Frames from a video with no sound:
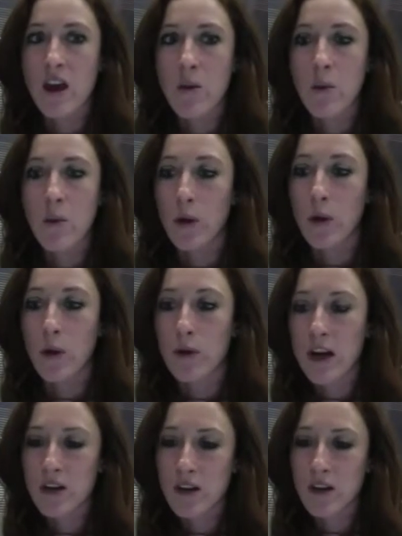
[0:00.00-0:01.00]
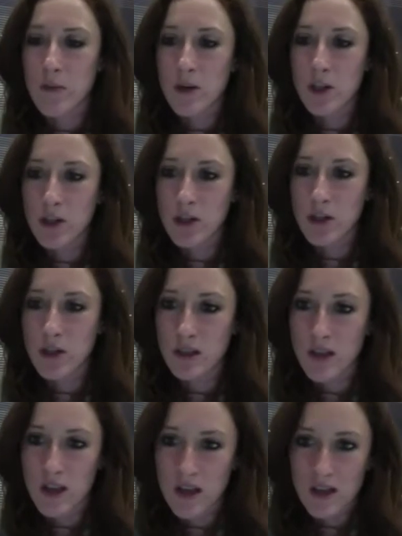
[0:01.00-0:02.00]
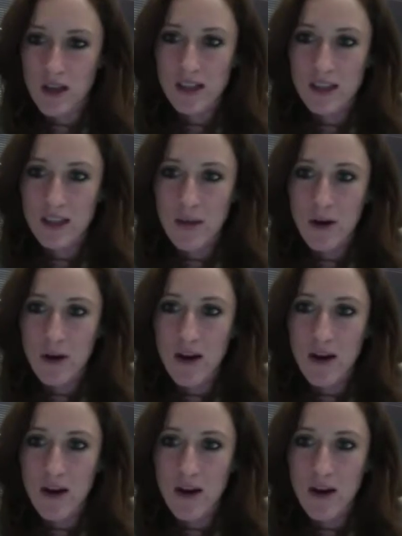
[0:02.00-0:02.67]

polar bear commercials this time around.